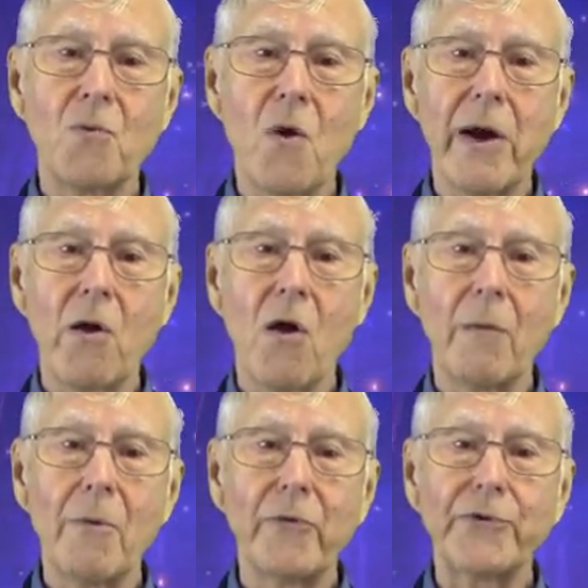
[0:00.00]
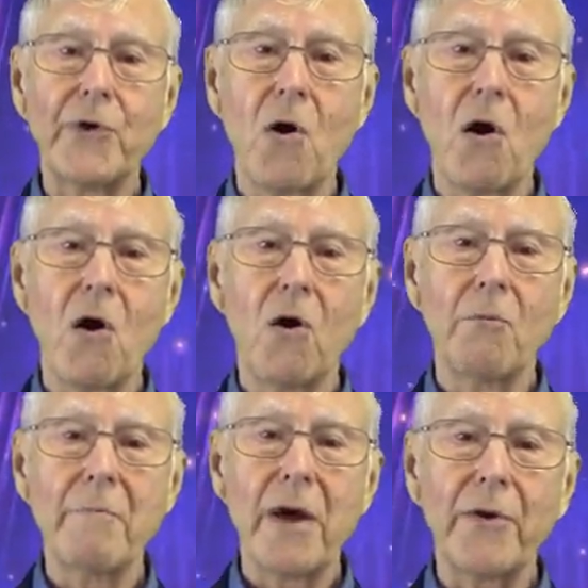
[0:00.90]
why almost all
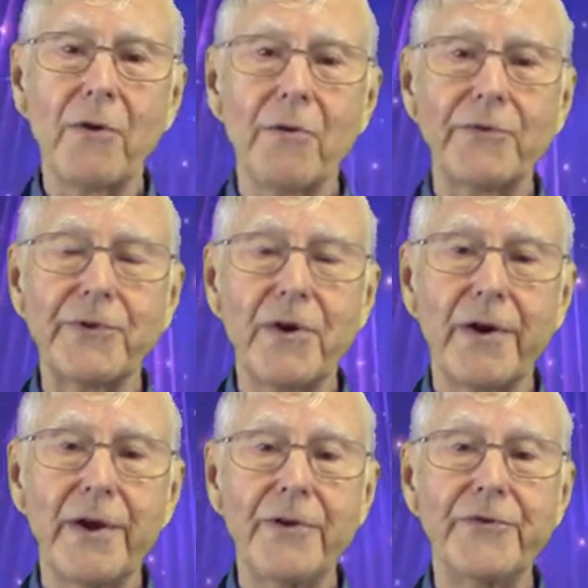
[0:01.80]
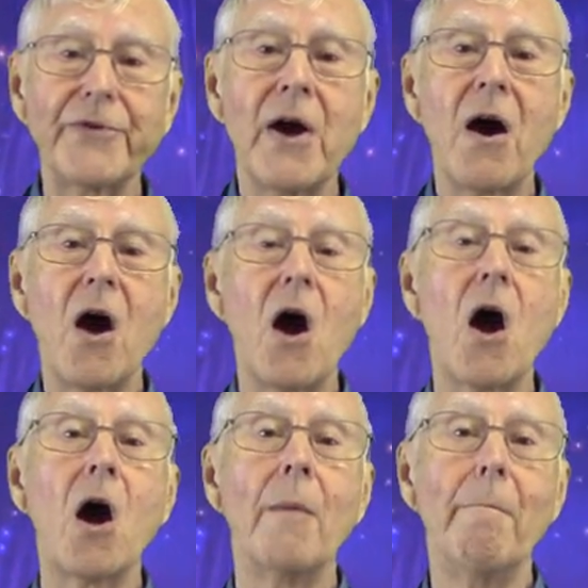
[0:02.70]
medical studies
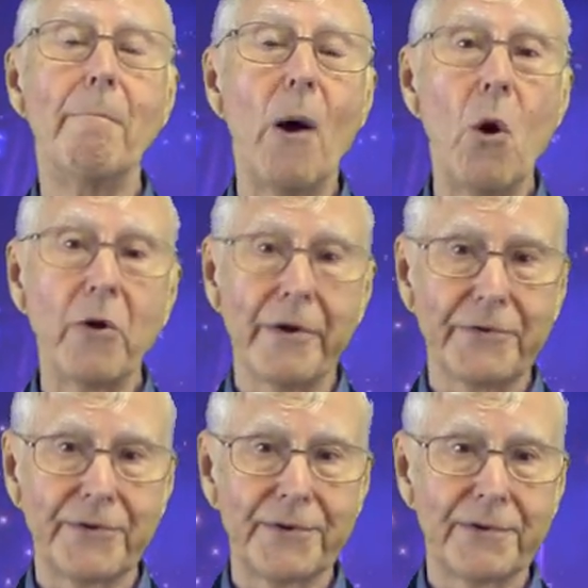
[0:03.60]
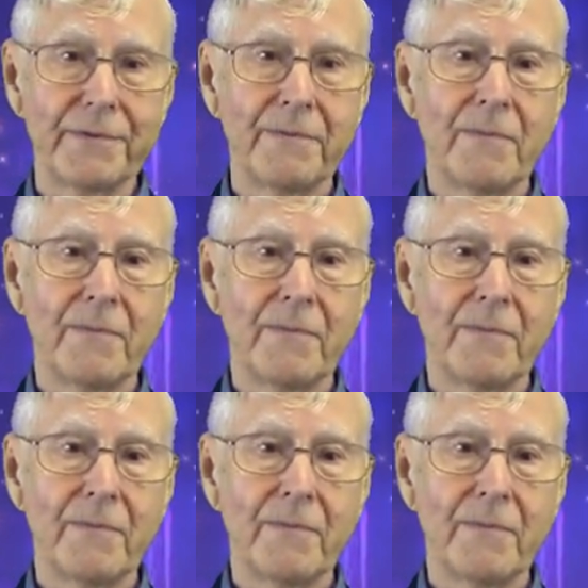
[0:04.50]
are bogus.